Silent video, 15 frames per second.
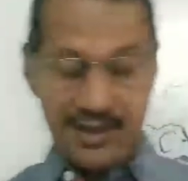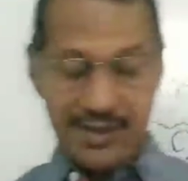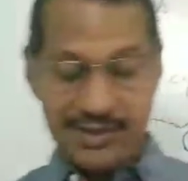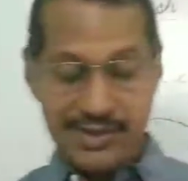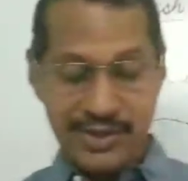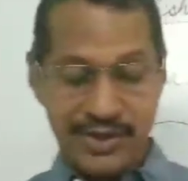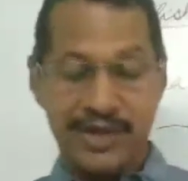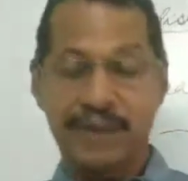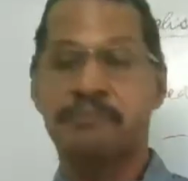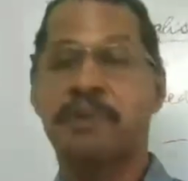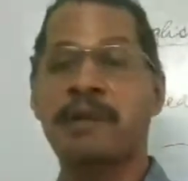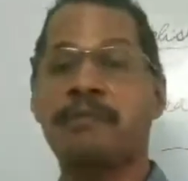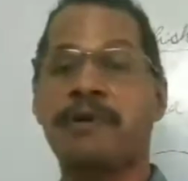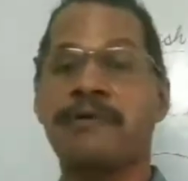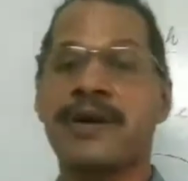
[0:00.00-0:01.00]
So
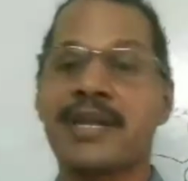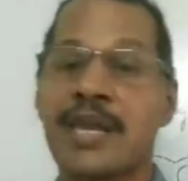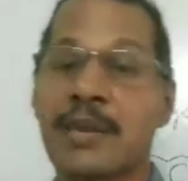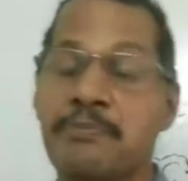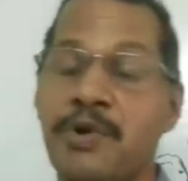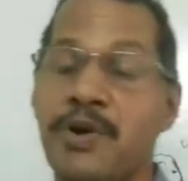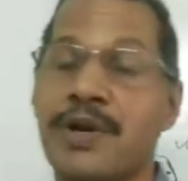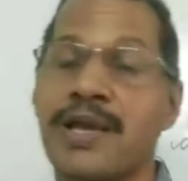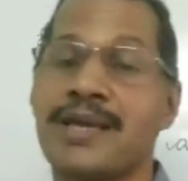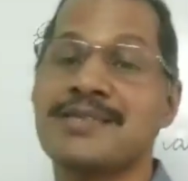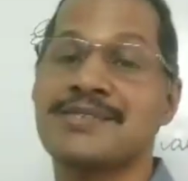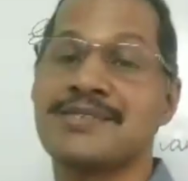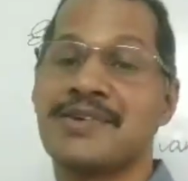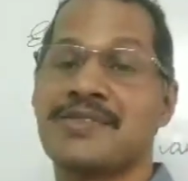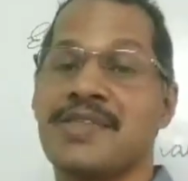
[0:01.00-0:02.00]
people were
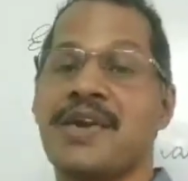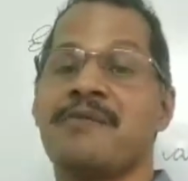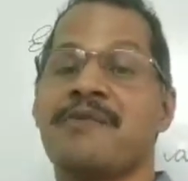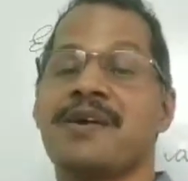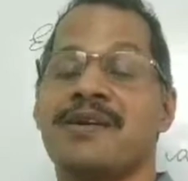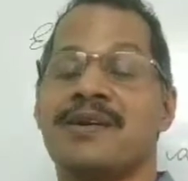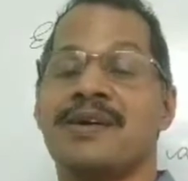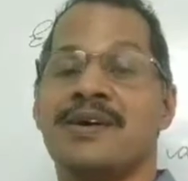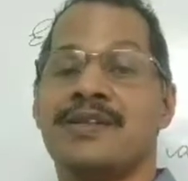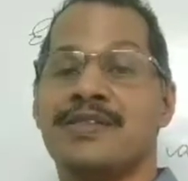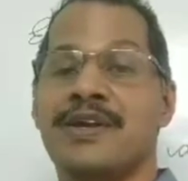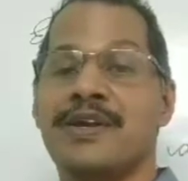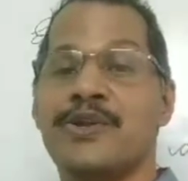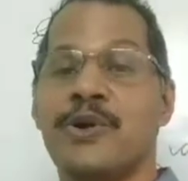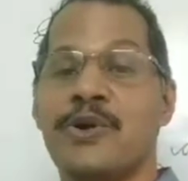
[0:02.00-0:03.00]
hypnotized. So they
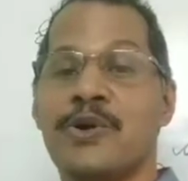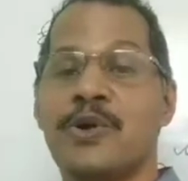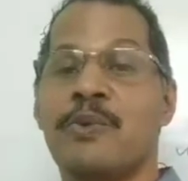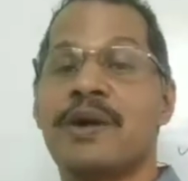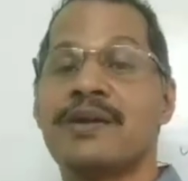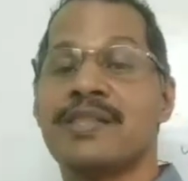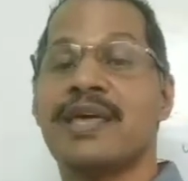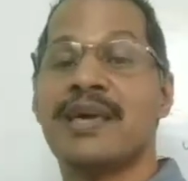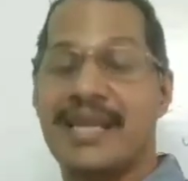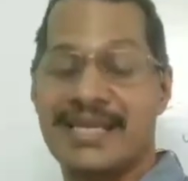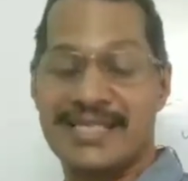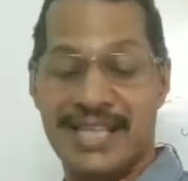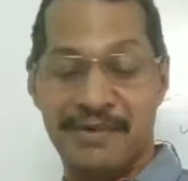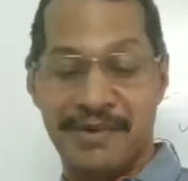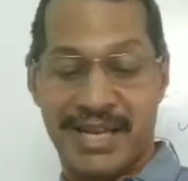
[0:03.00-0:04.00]
did not know what
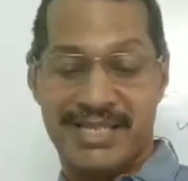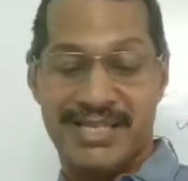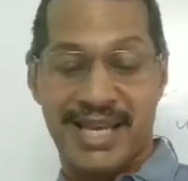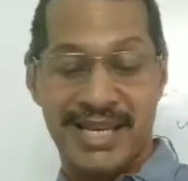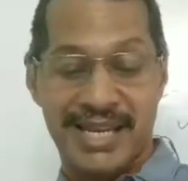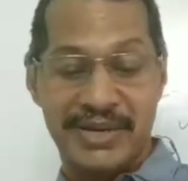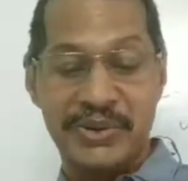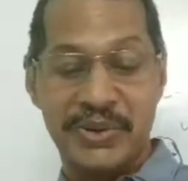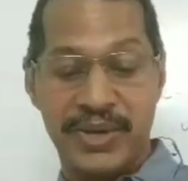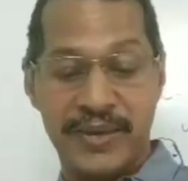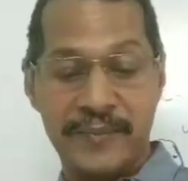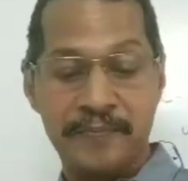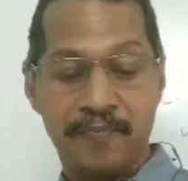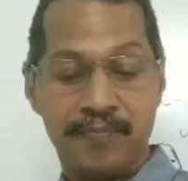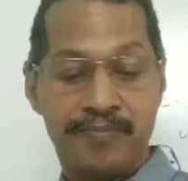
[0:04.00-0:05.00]
they were exactly
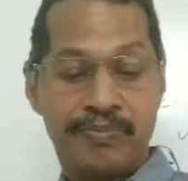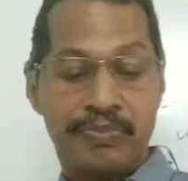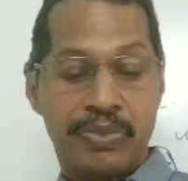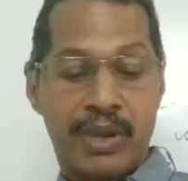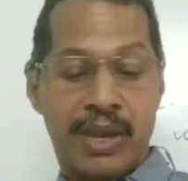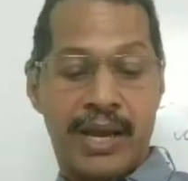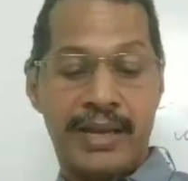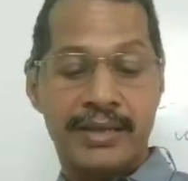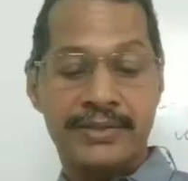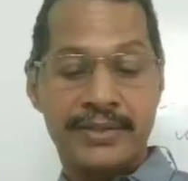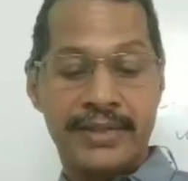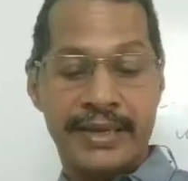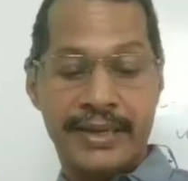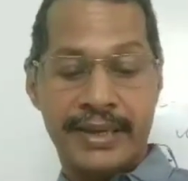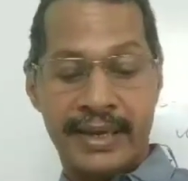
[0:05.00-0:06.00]
doing, and
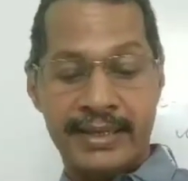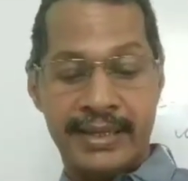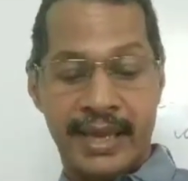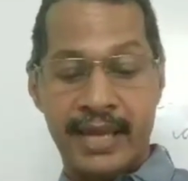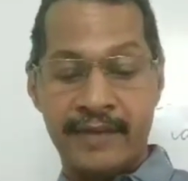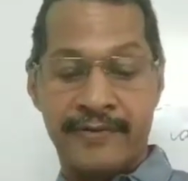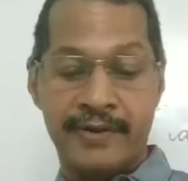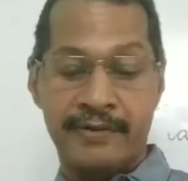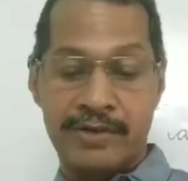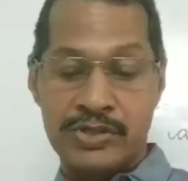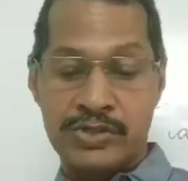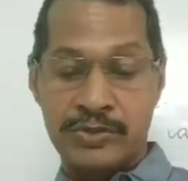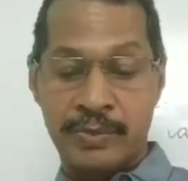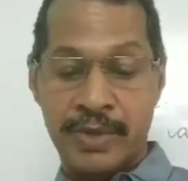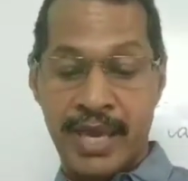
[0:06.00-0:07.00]
then the elephant
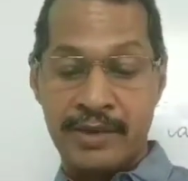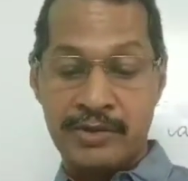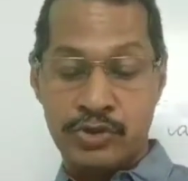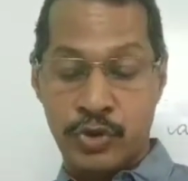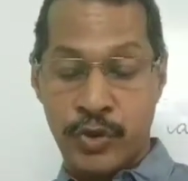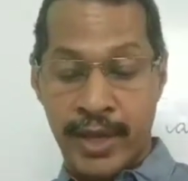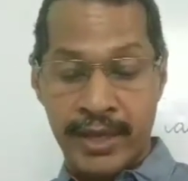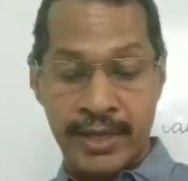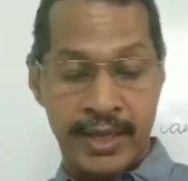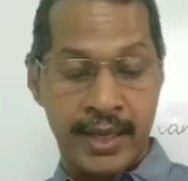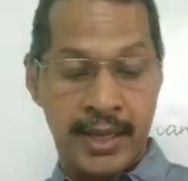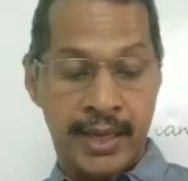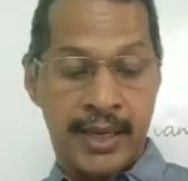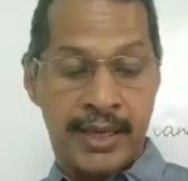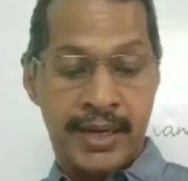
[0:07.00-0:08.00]
became so
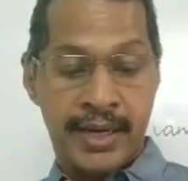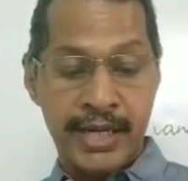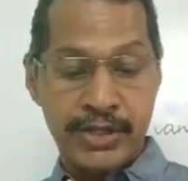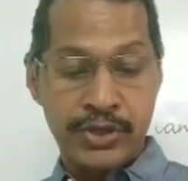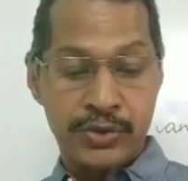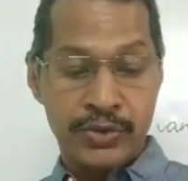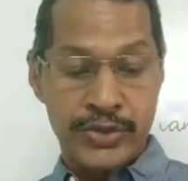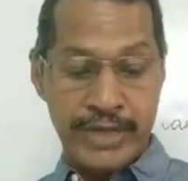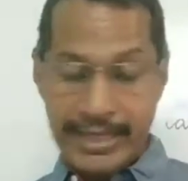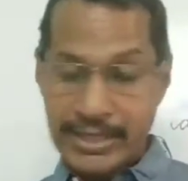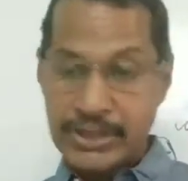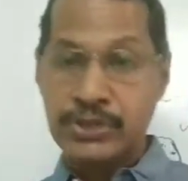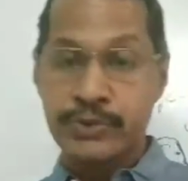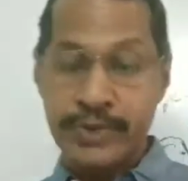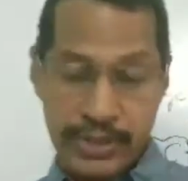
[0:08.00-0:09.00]
angry, ready to
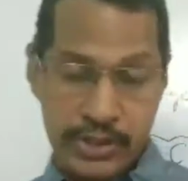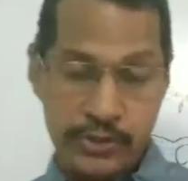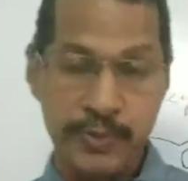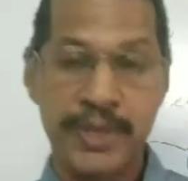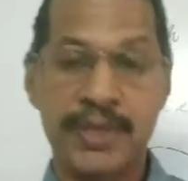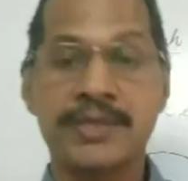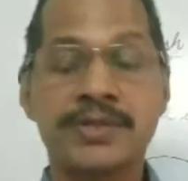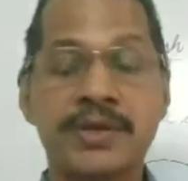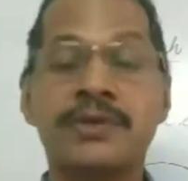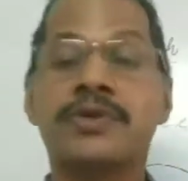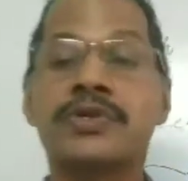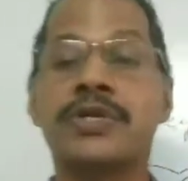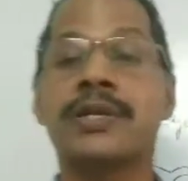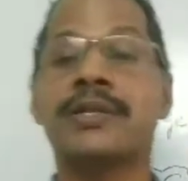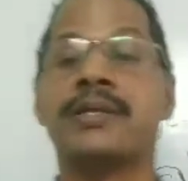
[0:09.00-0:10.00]
rush towards me. So
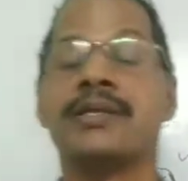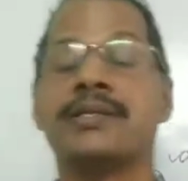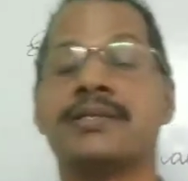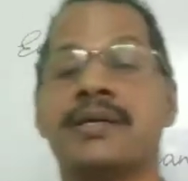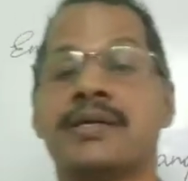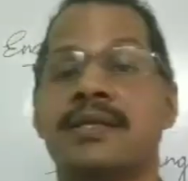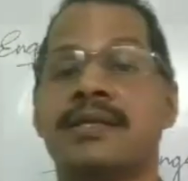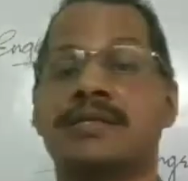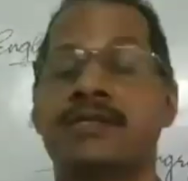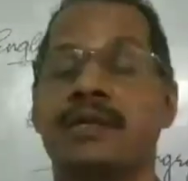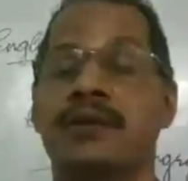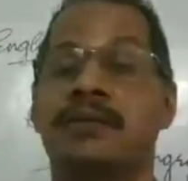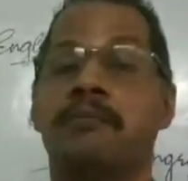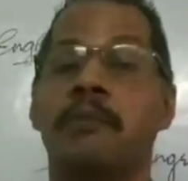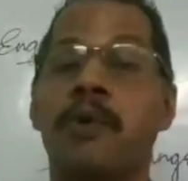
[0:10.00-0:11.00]
usually that's
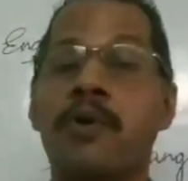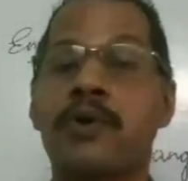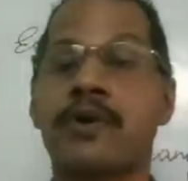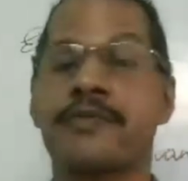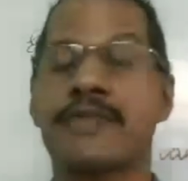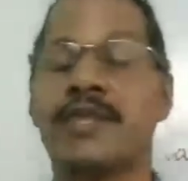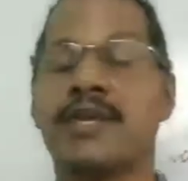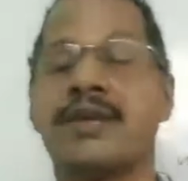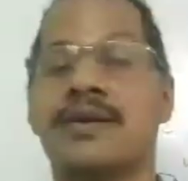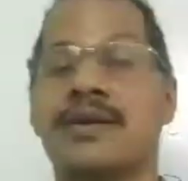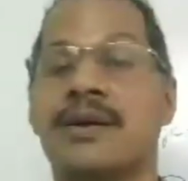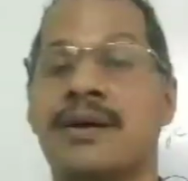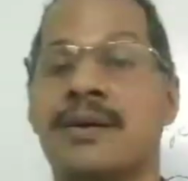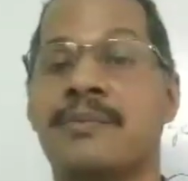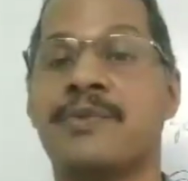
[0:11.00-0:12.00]
the mode of
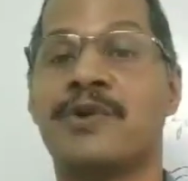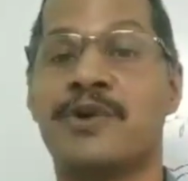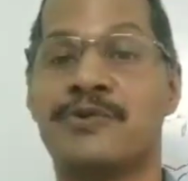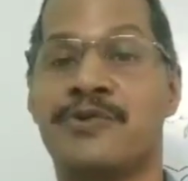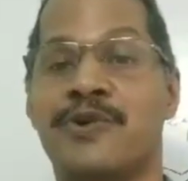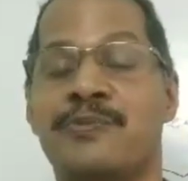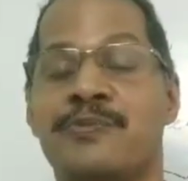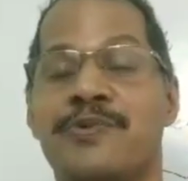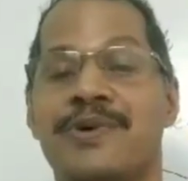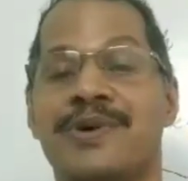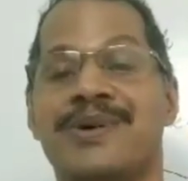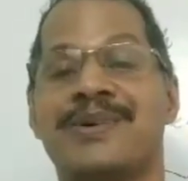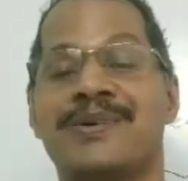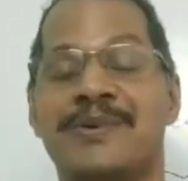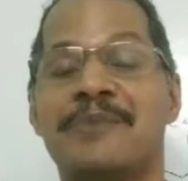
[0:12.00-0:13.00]

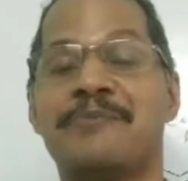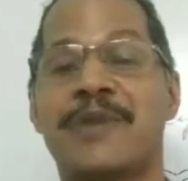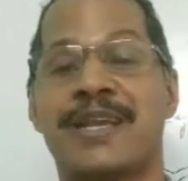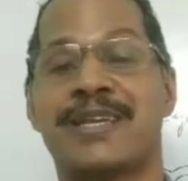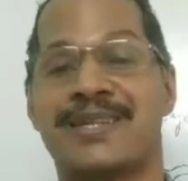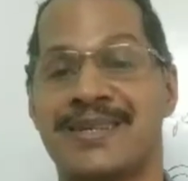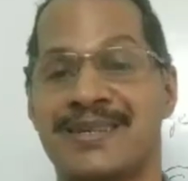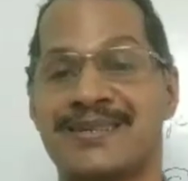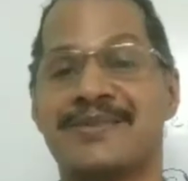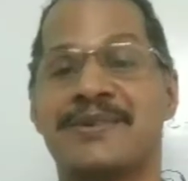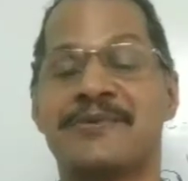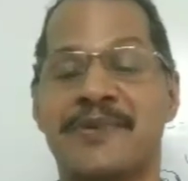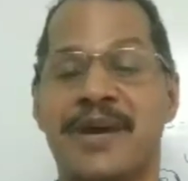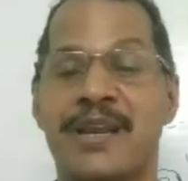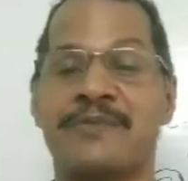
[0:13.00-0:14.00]
operation
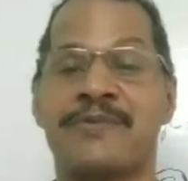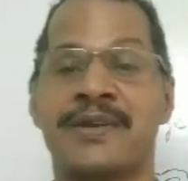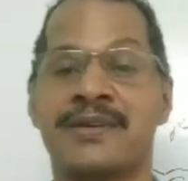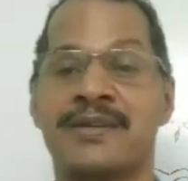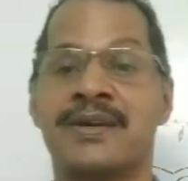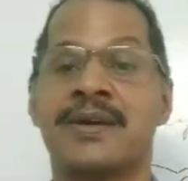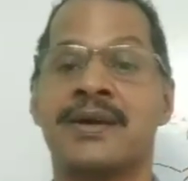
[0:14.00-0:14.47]
of elephant.